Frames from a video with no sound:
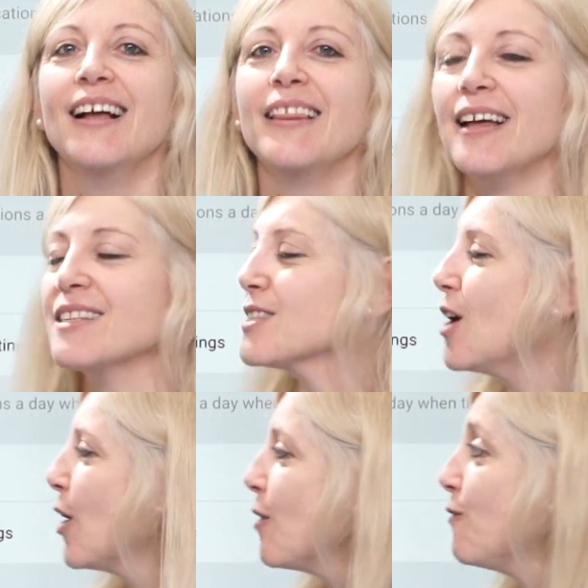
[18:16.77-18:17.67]
That's a
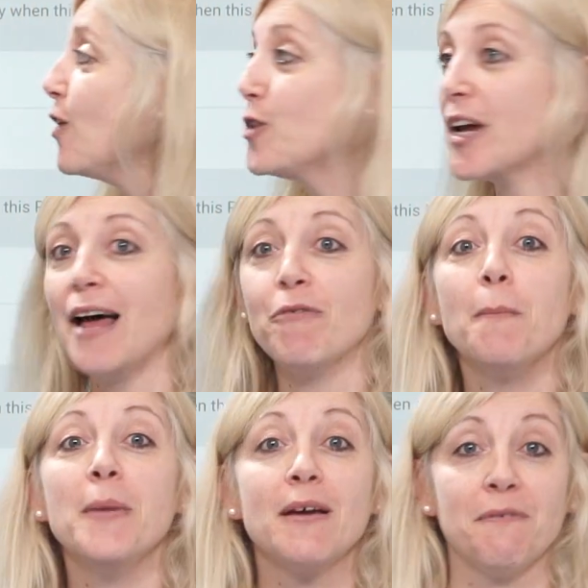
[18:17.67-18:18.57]
lot of fun. You can have a
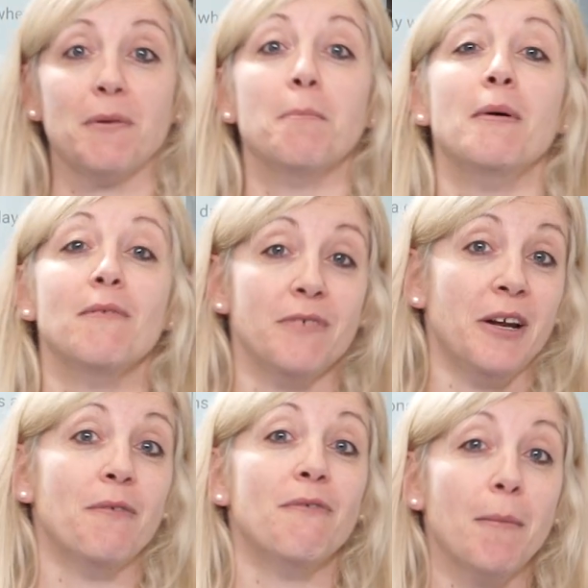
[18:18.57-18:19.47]
big
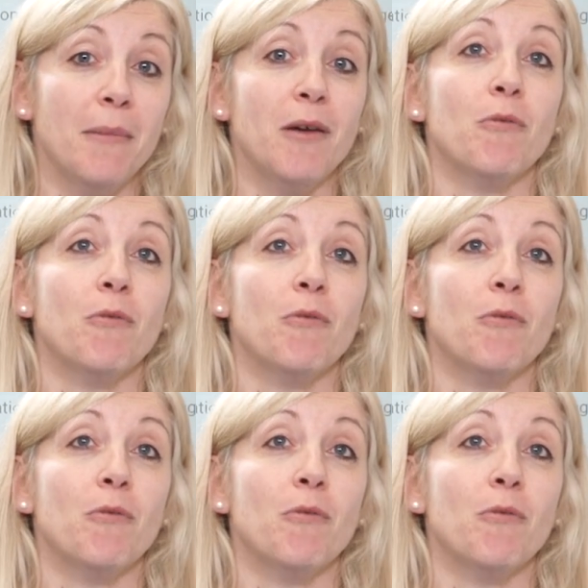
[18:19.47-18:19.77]
family